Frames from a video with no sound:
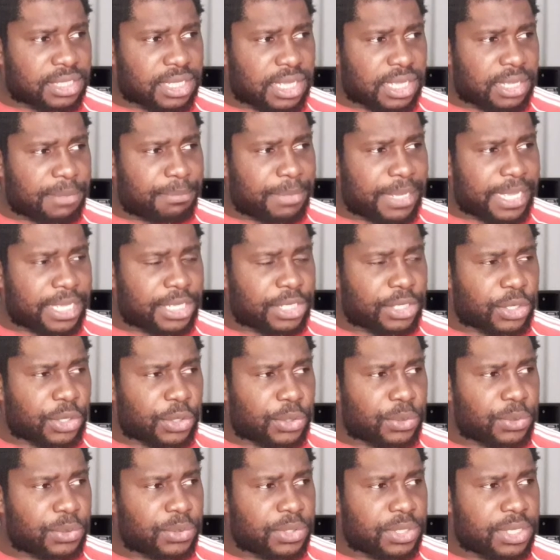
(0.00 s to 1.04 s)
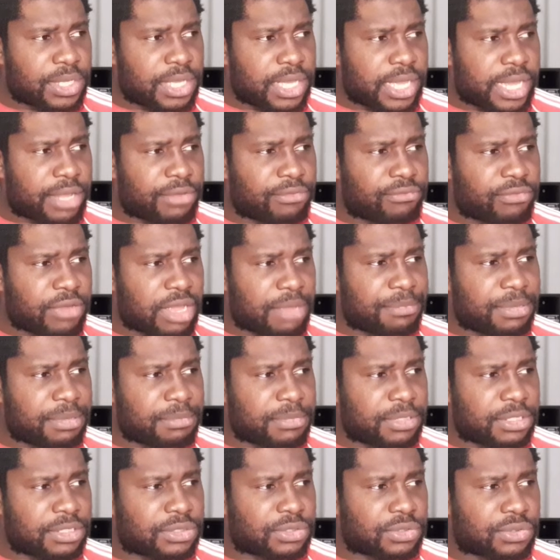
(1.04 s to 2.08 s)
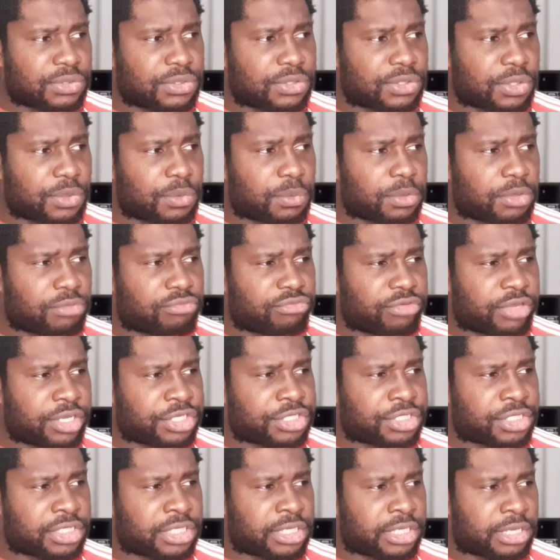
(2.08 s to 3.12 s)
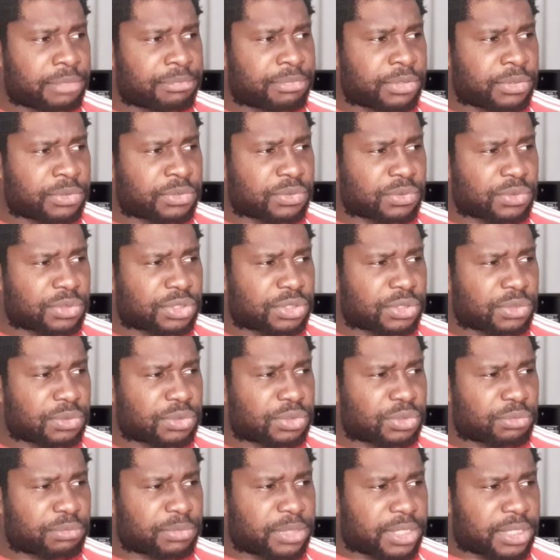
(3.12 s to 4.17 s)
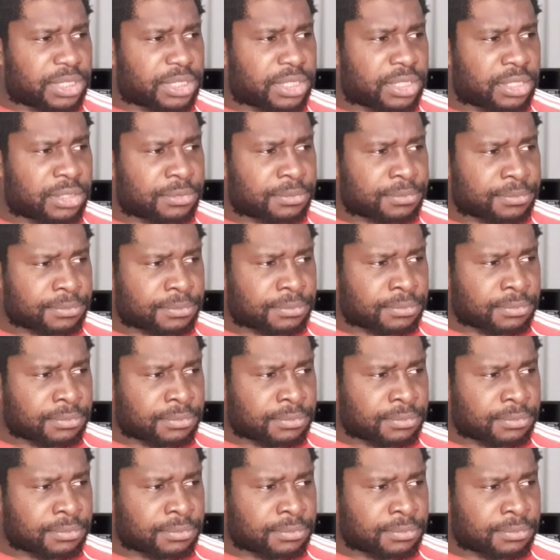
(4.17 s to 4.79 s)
Carbango and Rabbi Mantondo were racially abused on social media.